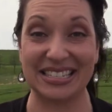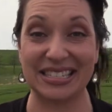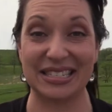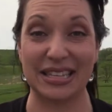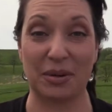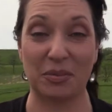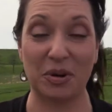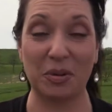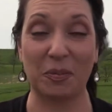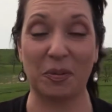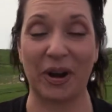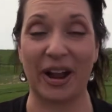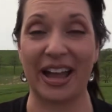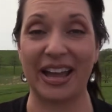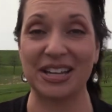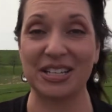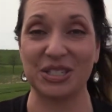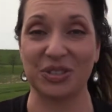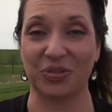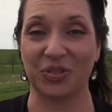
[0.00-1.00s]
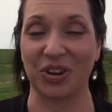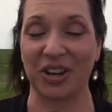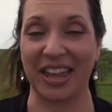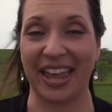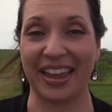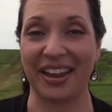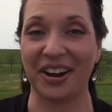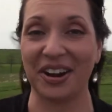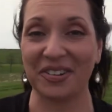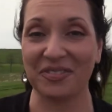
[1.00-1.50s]
Summer Prize for
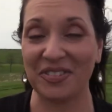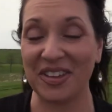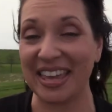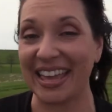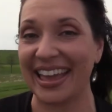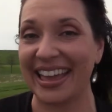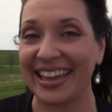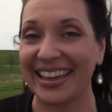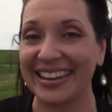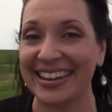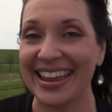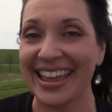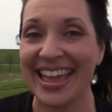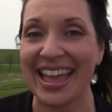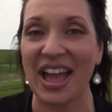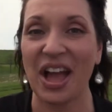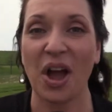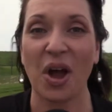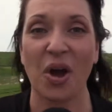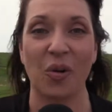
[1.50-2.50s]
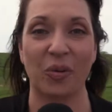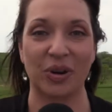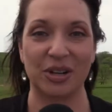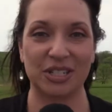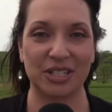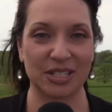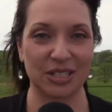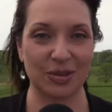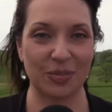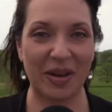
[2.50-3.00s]
KRVN. We're
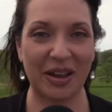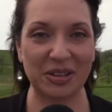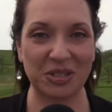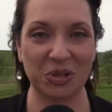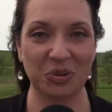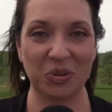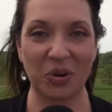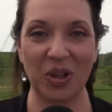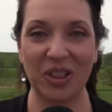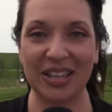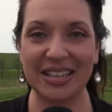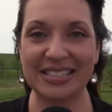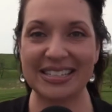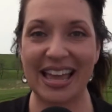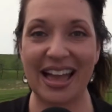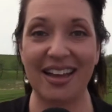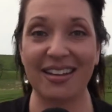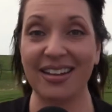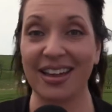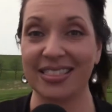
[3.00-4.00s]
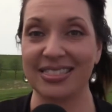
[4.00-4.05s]
just about to roll it down.